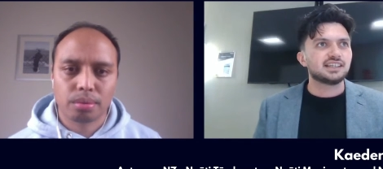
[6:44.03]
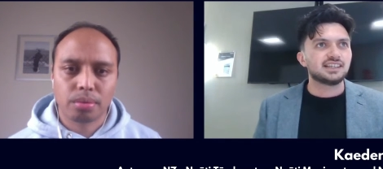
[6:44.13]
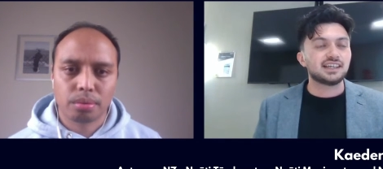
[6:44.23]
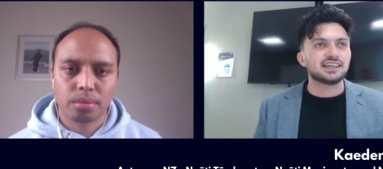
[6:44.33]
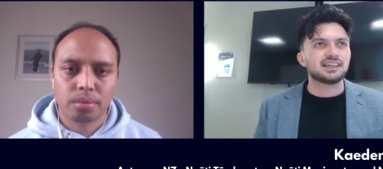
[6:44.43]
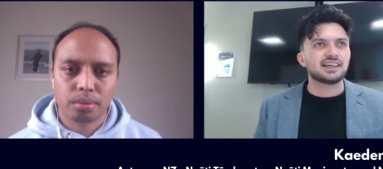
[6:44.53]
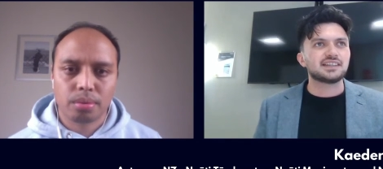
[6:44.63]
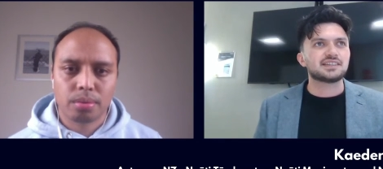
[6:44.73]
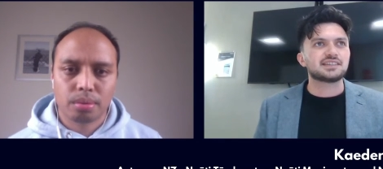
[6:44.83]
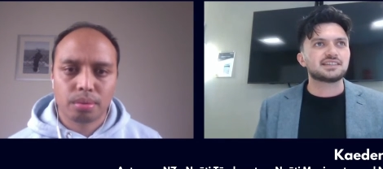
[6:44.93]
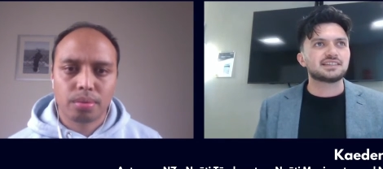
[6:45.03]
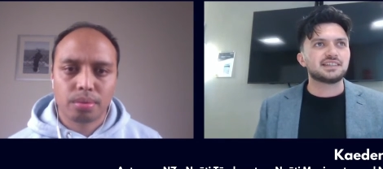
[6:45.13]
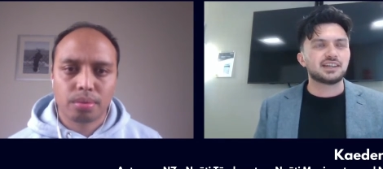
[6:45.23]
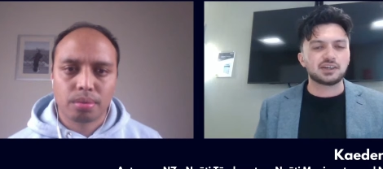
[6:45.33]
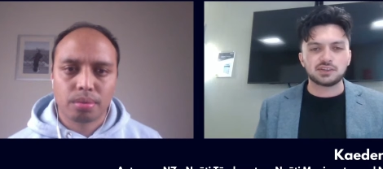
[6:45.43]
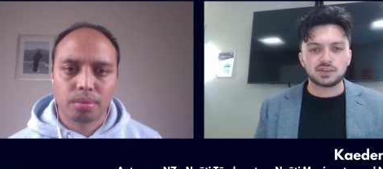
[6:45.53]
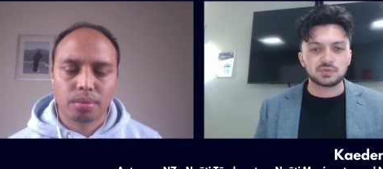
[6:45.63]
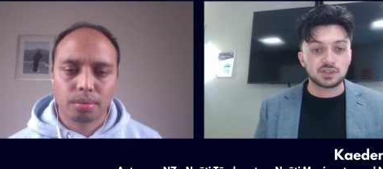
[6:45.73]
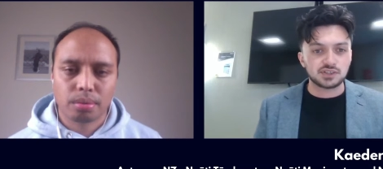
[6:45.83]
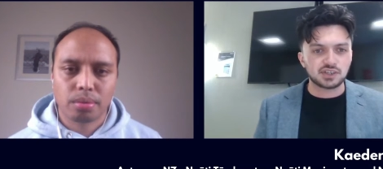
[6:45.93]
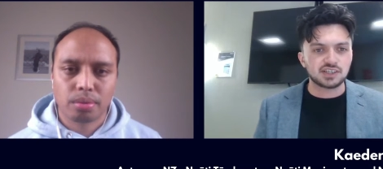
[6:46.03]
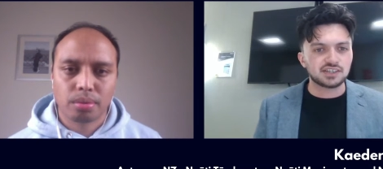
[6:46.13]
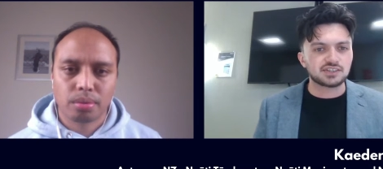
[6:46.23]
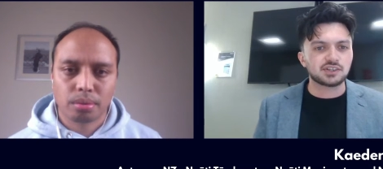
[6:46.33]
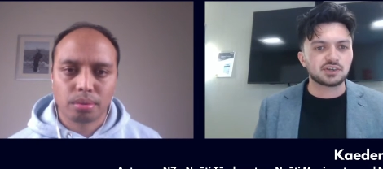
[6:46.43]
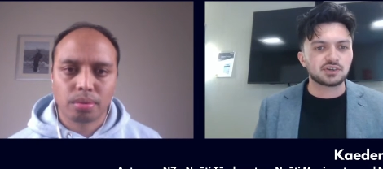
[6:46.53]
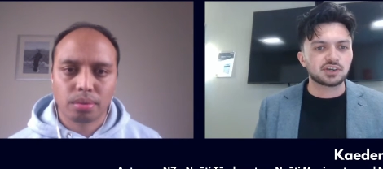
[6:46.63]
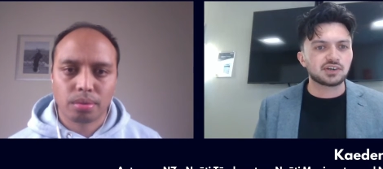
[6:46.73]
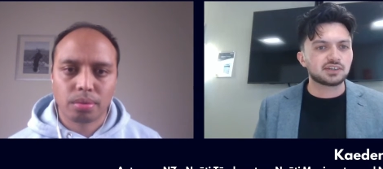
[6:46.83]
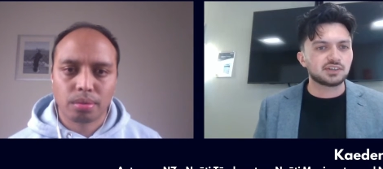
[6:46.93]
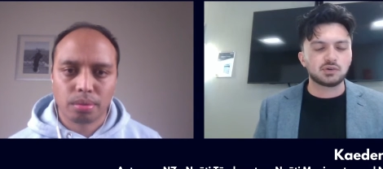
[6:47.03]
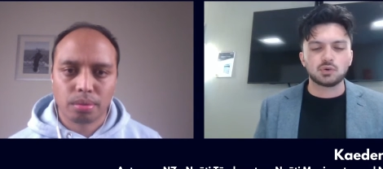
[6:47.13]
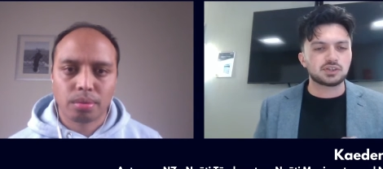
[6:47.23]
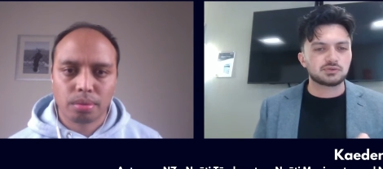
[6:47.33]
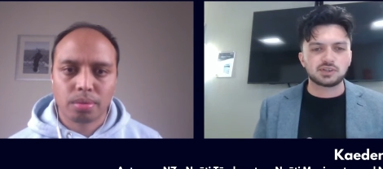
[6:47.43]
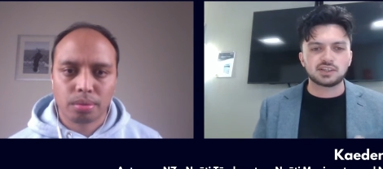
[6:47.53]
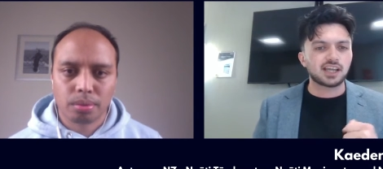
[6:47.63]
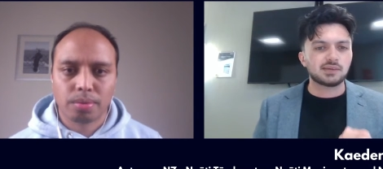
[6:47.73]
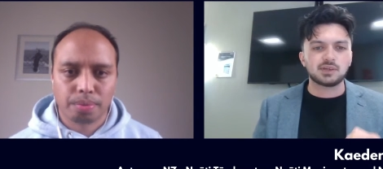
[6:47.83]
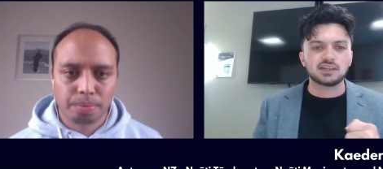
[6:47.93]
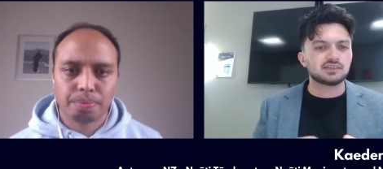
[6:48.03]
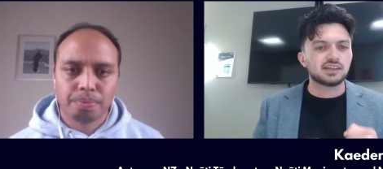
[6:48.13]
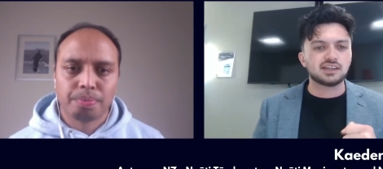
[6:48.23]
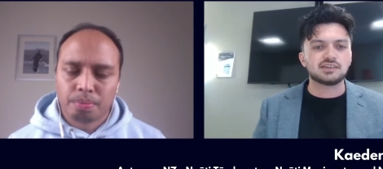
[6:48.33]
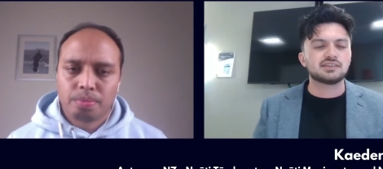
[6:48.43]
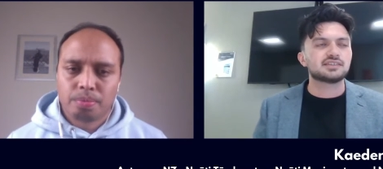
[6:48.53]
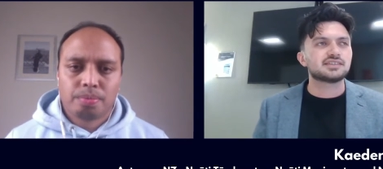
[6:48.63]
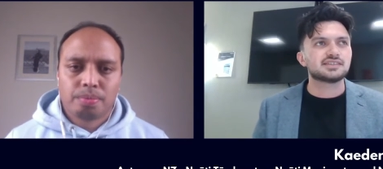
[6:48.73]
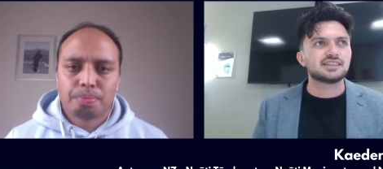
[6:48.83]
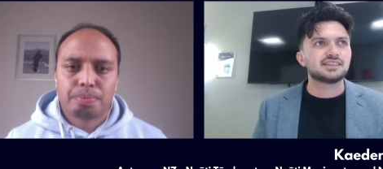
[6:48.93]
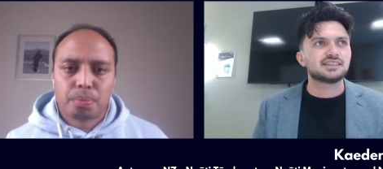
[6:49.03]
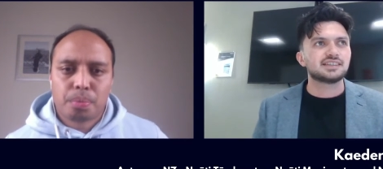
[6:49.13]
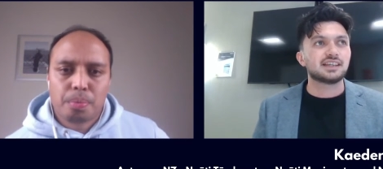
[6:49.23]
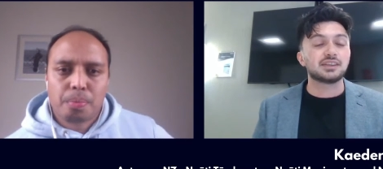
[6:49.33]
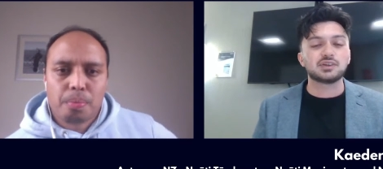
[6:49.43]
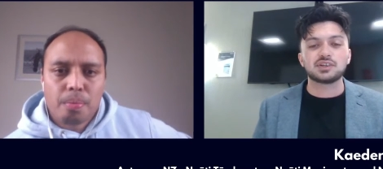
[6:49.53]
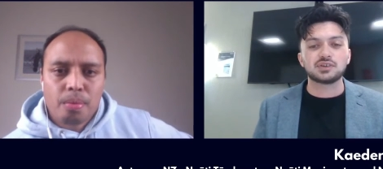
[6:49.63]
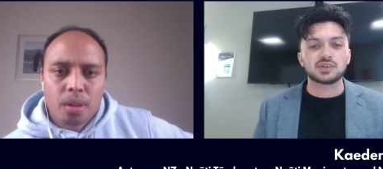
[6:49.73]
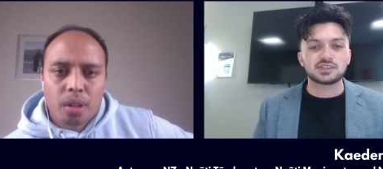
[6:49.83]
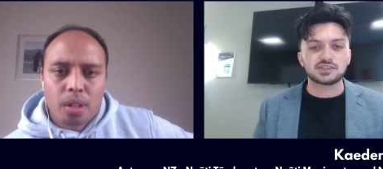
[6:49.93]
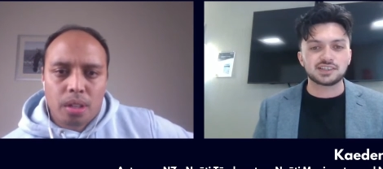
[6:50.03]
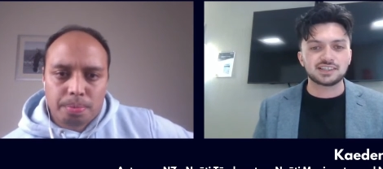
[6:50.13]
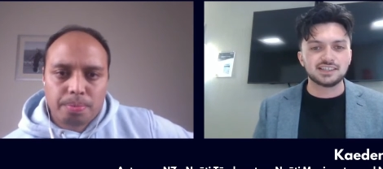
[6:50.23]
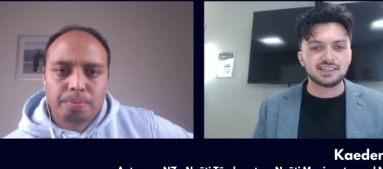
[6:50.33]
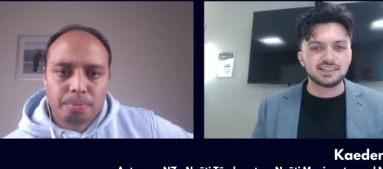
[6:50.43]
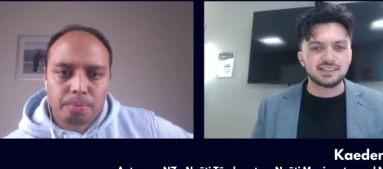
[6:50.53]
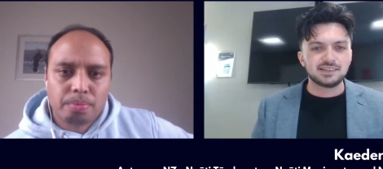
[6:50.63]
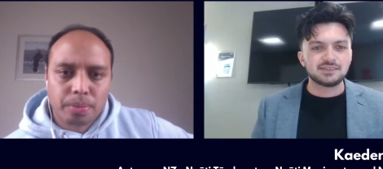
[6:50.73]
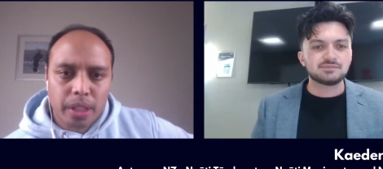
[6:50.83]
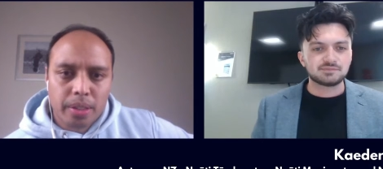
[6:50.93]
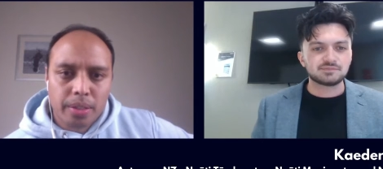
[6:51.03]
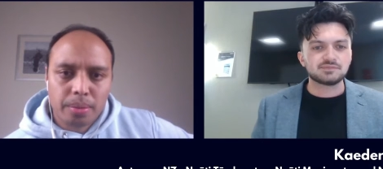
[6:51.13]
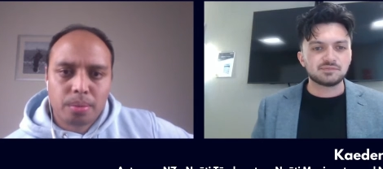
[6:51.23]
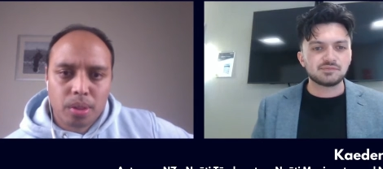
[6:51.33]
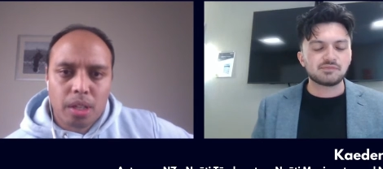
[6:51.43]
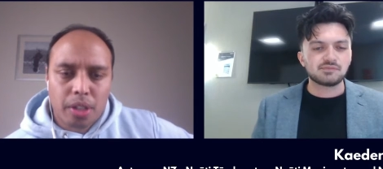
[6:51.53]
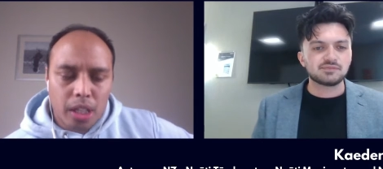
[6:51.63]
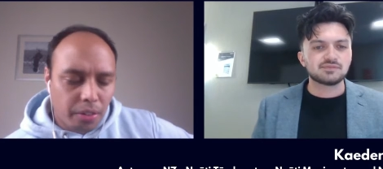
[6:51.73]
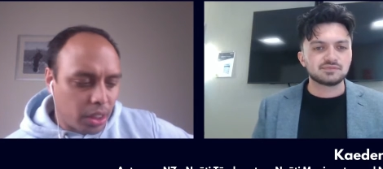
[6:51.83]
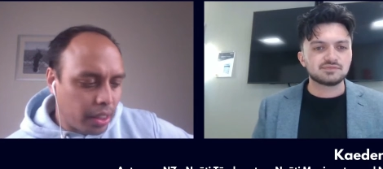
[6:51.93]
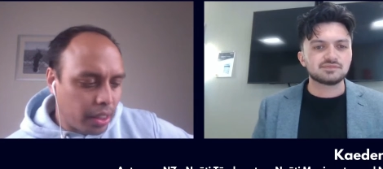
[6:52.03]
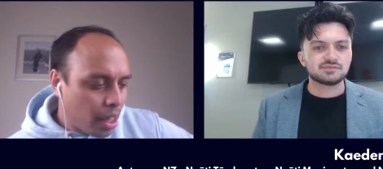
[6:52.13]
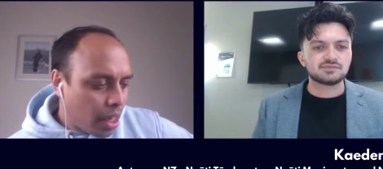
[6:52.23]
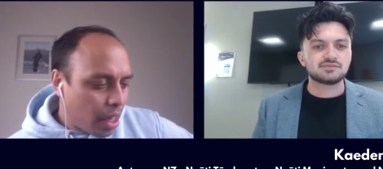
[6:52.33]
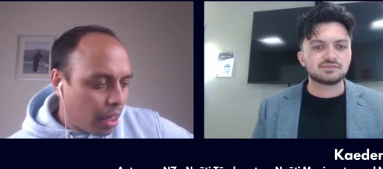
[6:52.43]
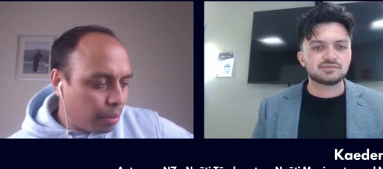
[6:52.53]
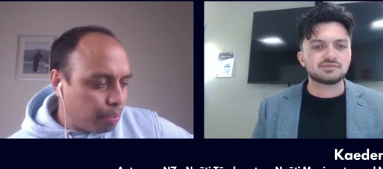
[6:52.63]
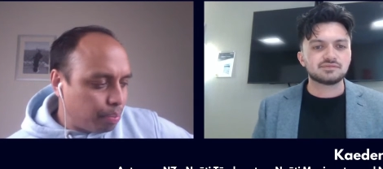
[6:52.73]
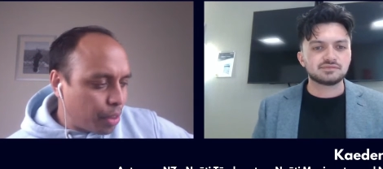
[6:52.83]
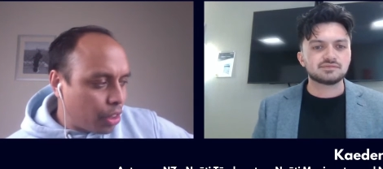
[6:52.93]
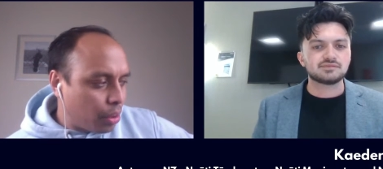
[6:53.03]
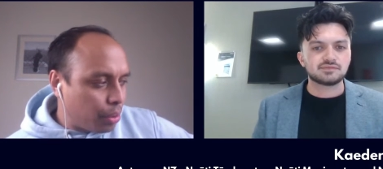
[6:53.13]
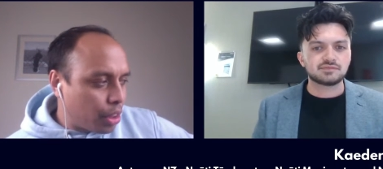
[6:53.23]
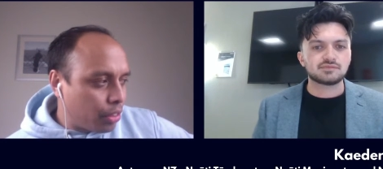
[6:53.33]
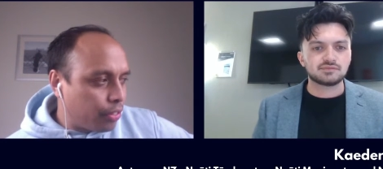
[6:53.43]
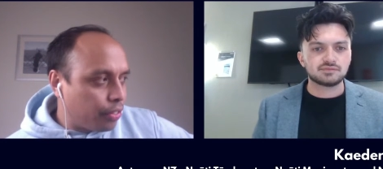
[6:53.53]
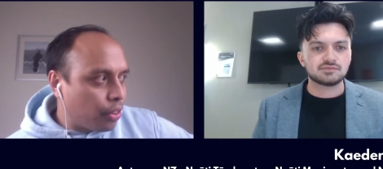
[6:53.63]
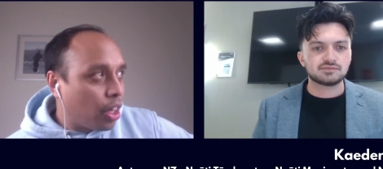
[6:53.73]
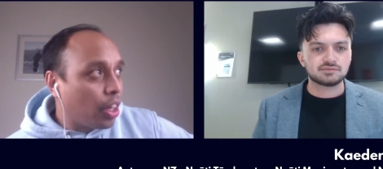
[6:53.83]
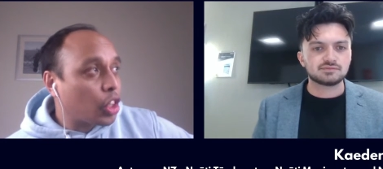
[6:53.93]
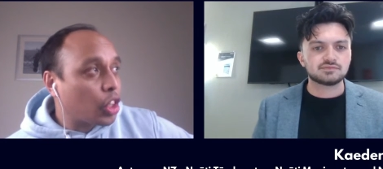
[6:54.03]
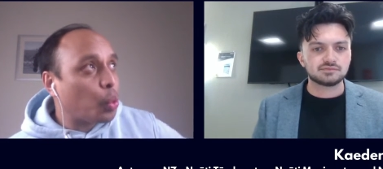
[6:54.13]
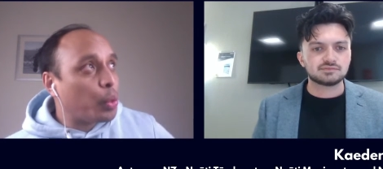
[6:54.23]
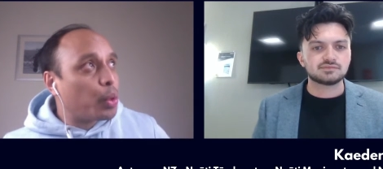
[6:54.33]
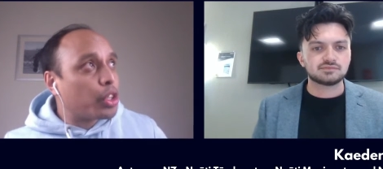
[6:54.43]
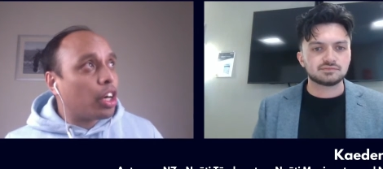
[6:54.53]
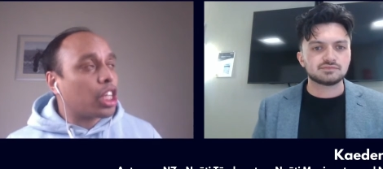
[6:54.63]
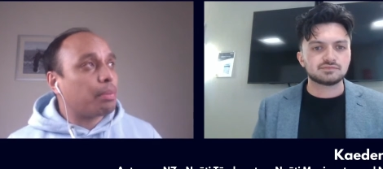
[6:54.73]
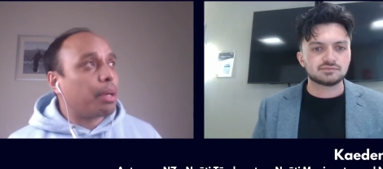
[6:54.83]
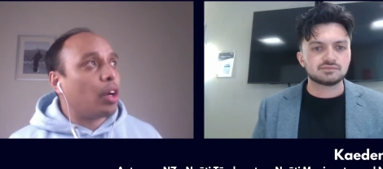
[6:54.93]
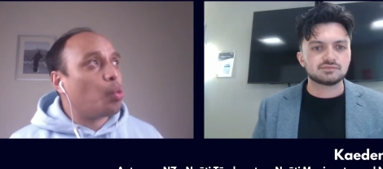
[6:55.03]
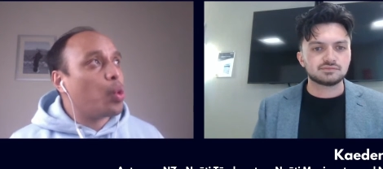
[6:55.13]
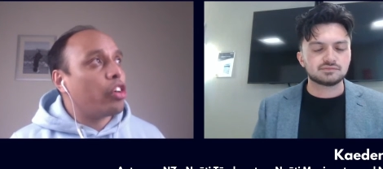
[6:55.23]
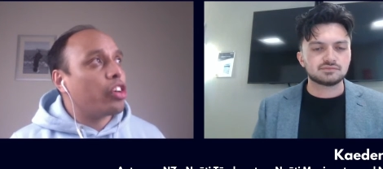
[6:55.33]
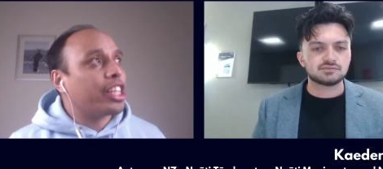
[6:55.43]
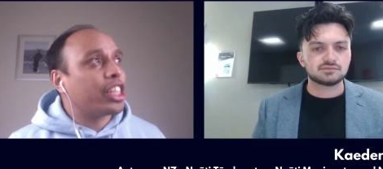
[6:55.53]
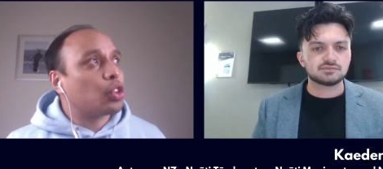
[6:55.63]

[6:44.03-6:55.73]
Speaker 1: yeah, it's you know the the journey is still ongoing. You're always reclaiming and and, and learning your
Speaker 2: history. Yeah, obviously. Um, in terms of uh, so we we talked about where it is